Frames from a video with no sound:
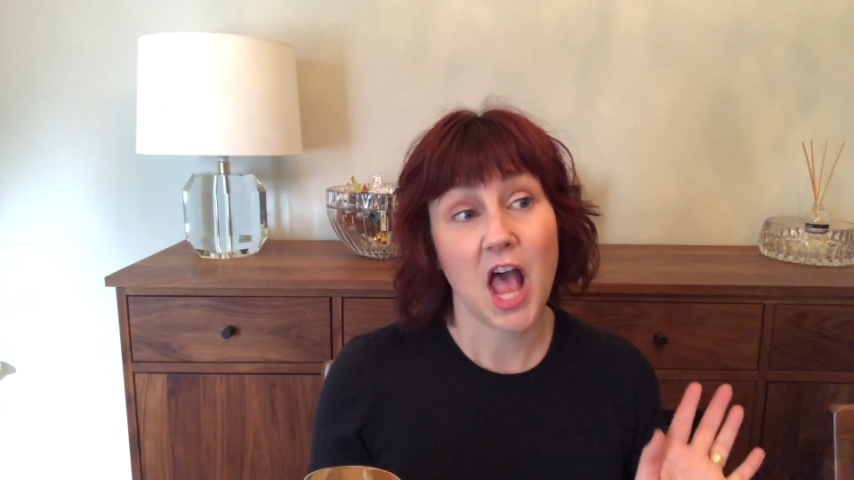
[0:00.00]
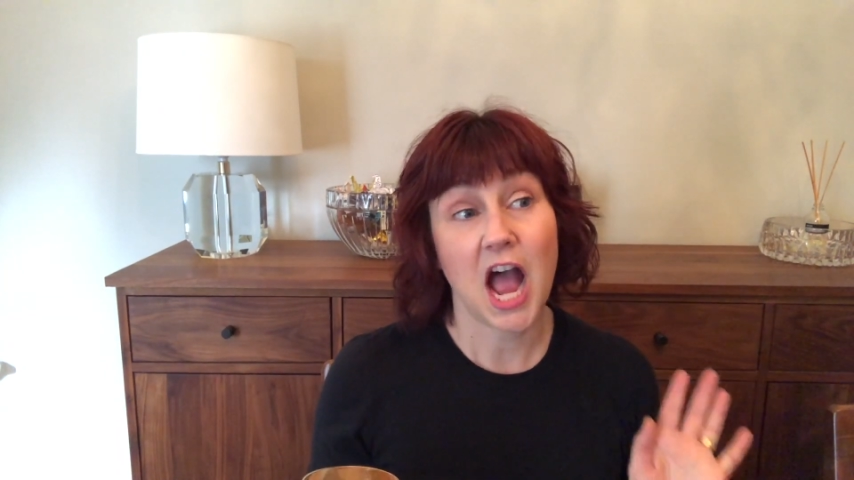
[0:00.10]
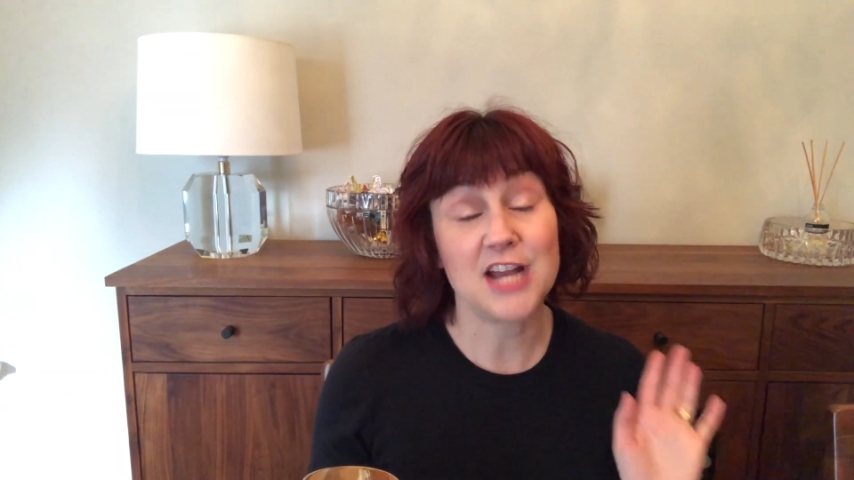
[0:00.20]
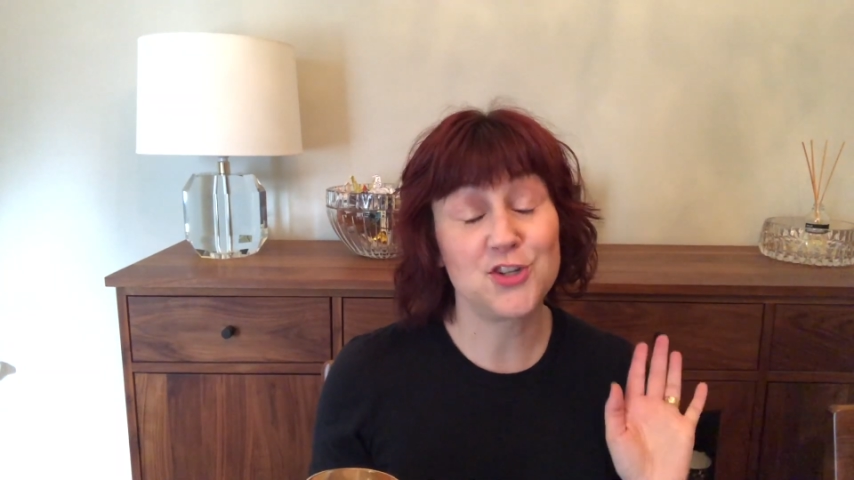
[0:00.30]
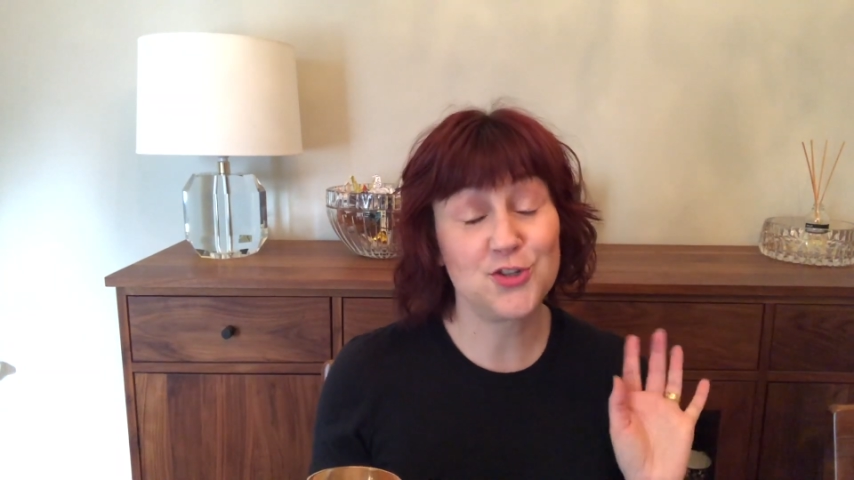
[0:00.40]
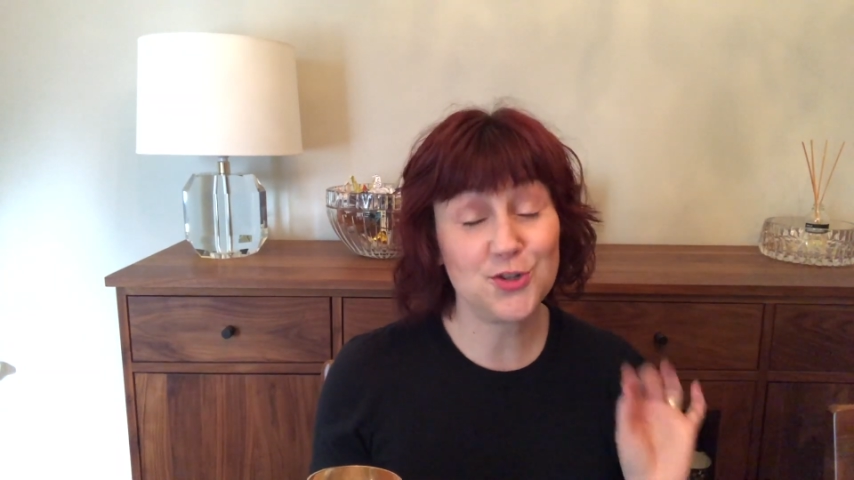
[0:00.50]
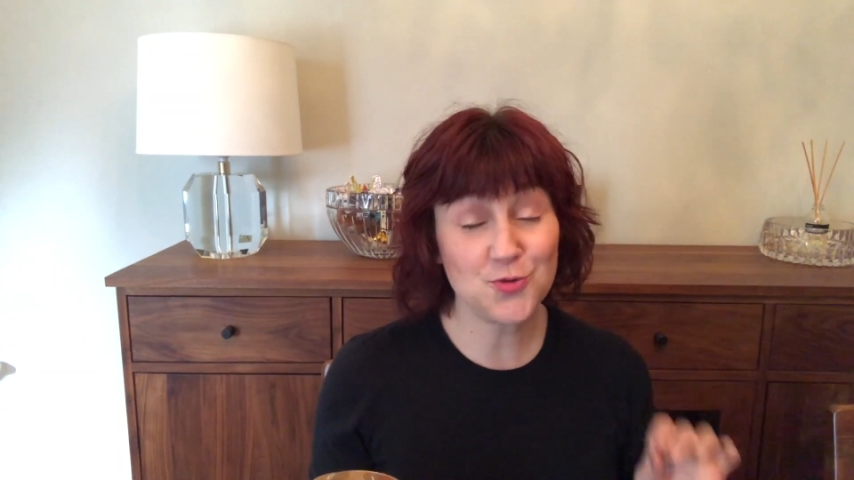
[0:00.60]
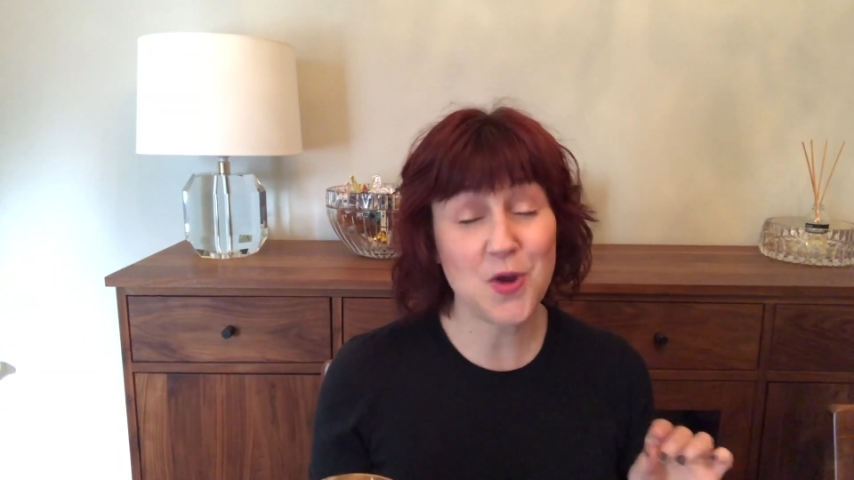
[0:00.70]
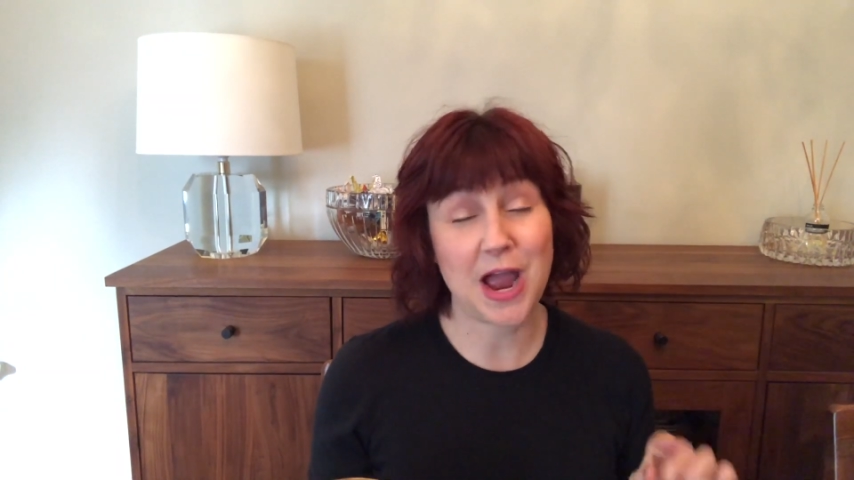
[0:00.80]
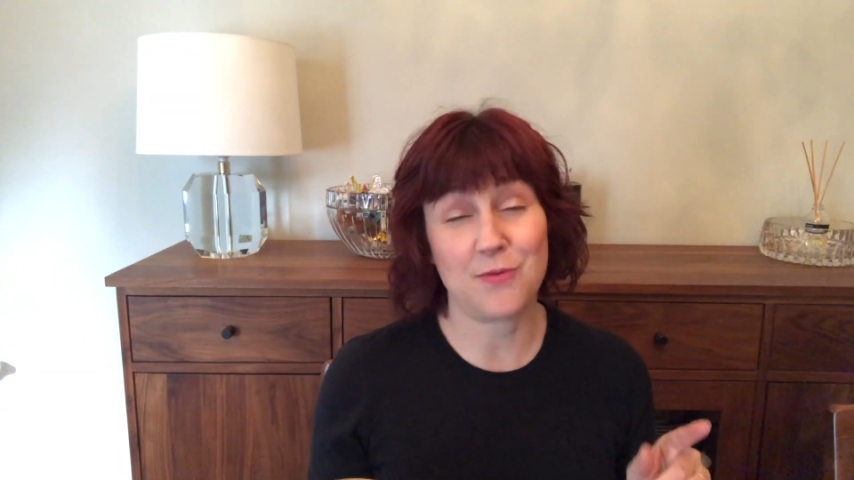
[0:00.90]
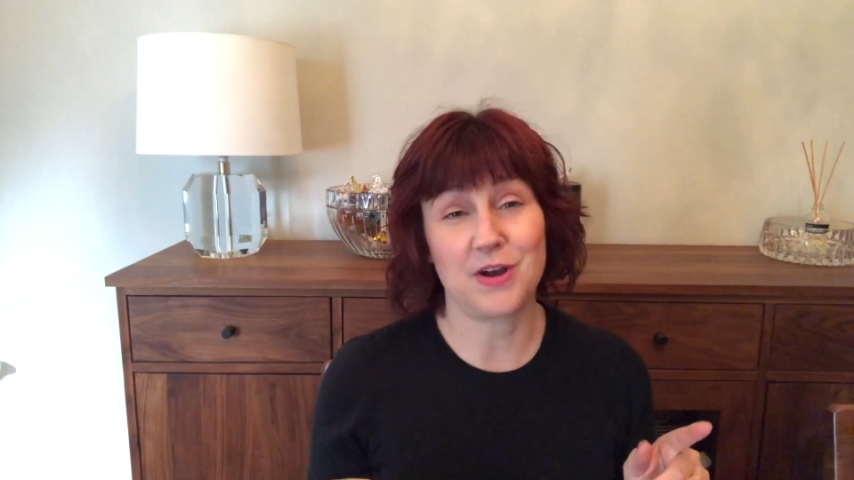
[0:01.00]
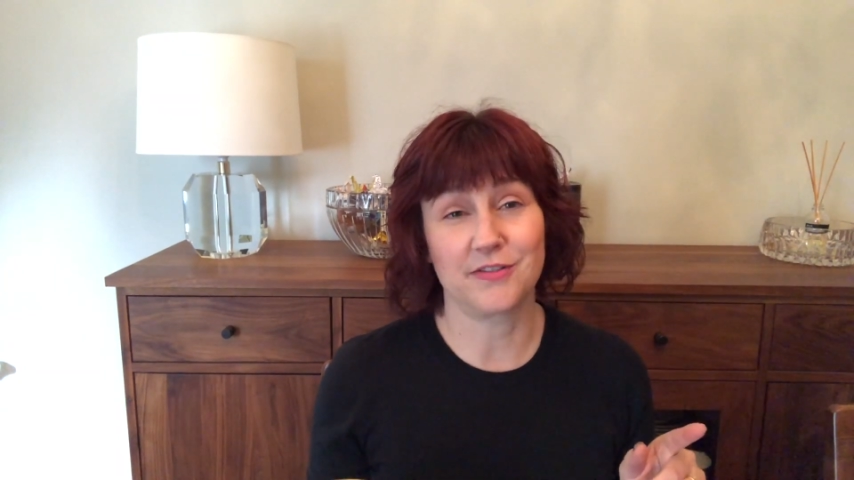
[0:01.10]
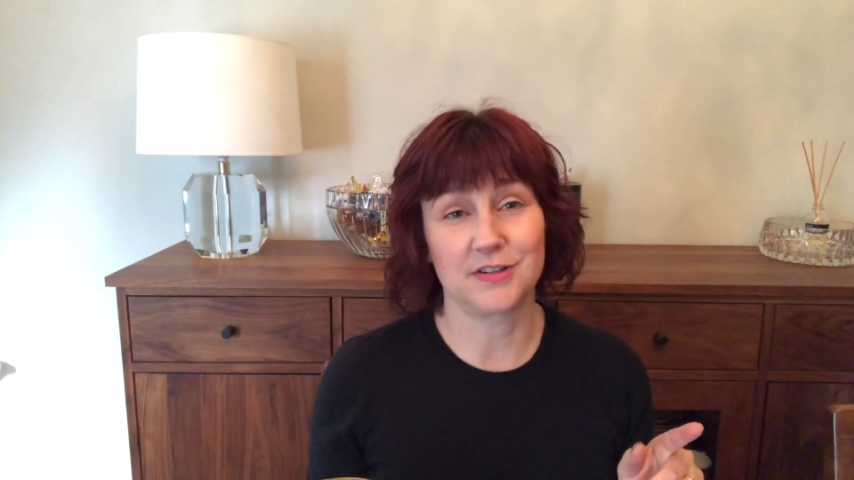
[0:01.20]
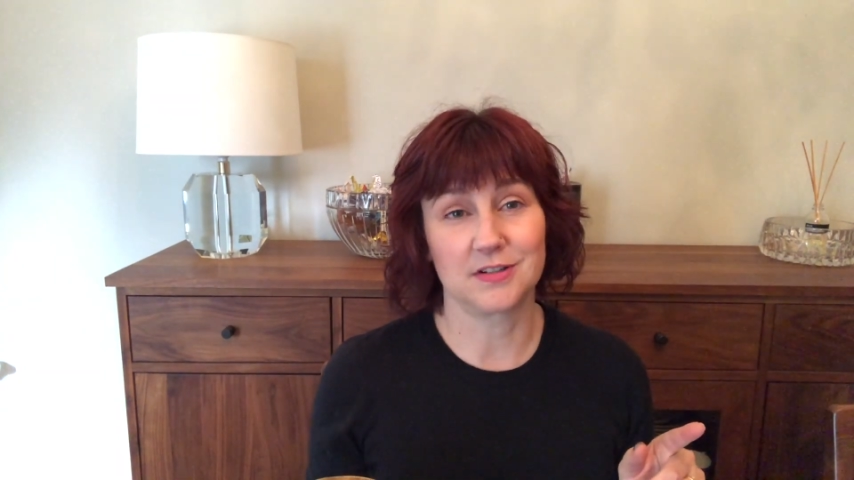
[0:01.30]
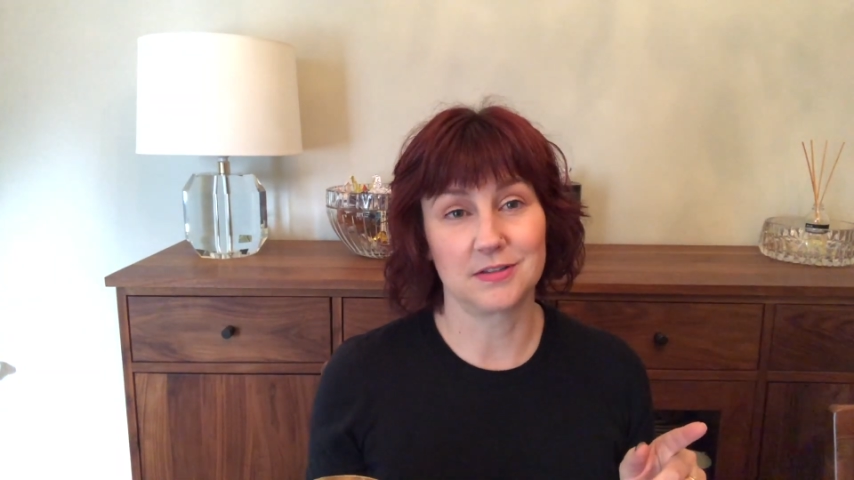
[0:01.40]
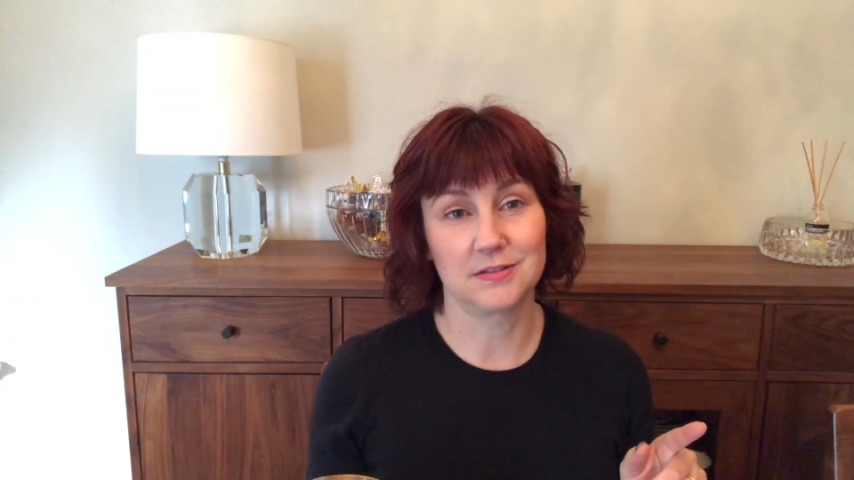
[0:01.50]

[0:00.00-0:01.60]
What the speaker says: I do, however,